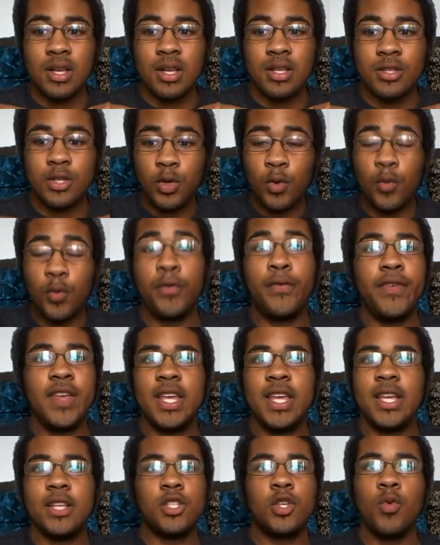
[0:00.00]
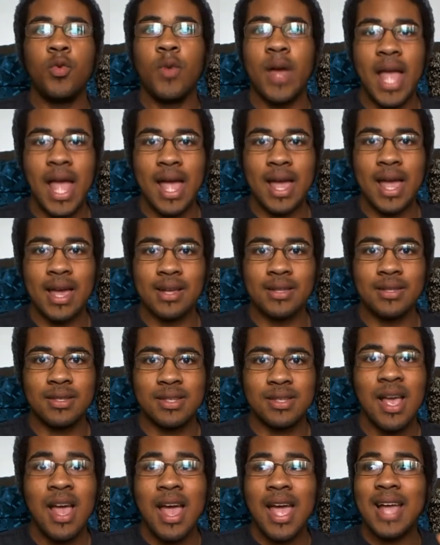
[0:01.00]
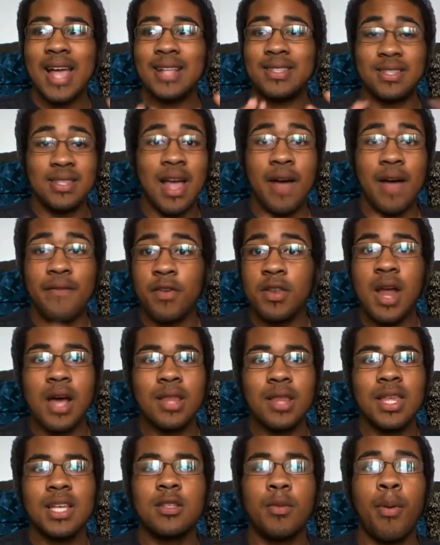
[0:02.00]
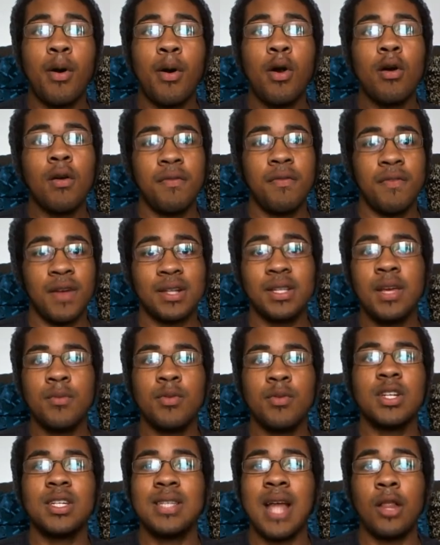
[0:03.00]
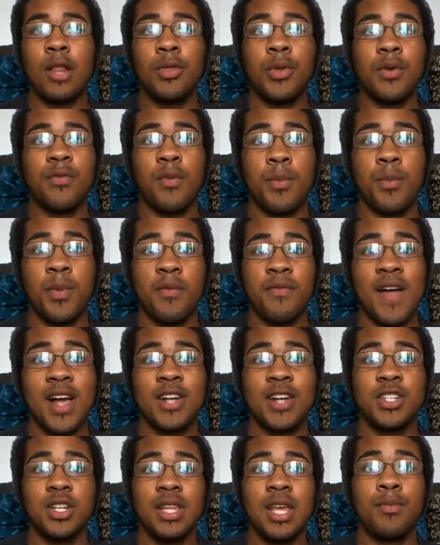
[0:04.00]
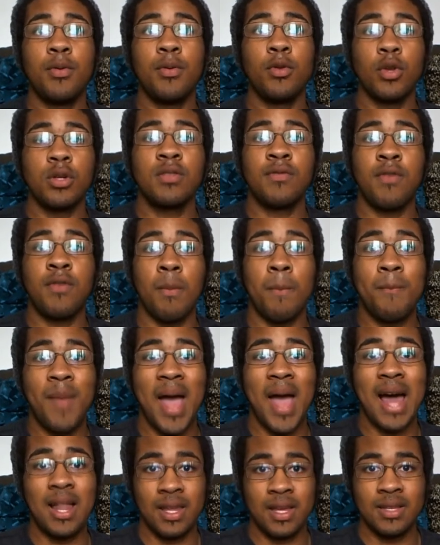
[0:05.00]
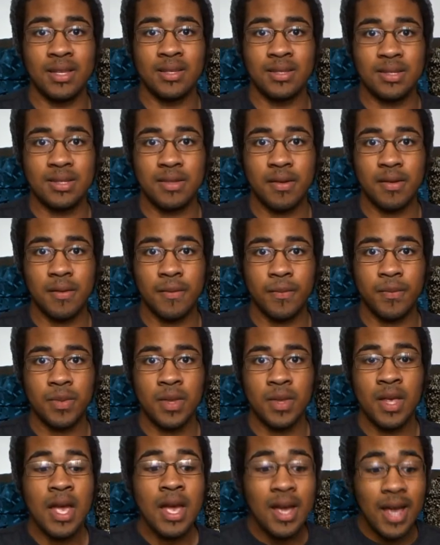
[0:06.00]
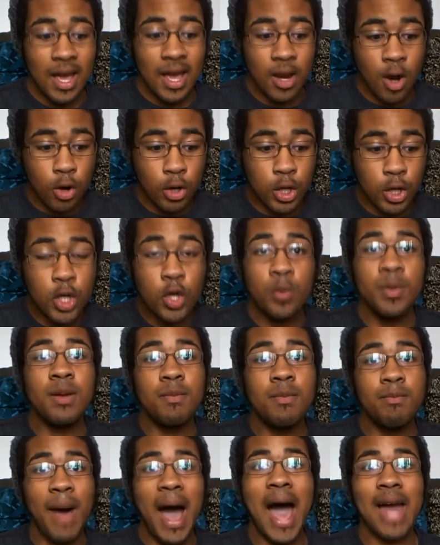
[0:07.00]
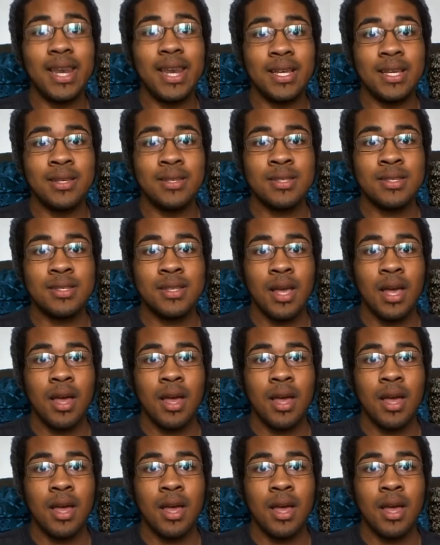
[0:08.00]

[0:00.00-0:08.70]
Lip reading: two feet, two hands. It's never, nothing's perfect. Libra does not look for perfection. Libra looks for balance. And our human bodies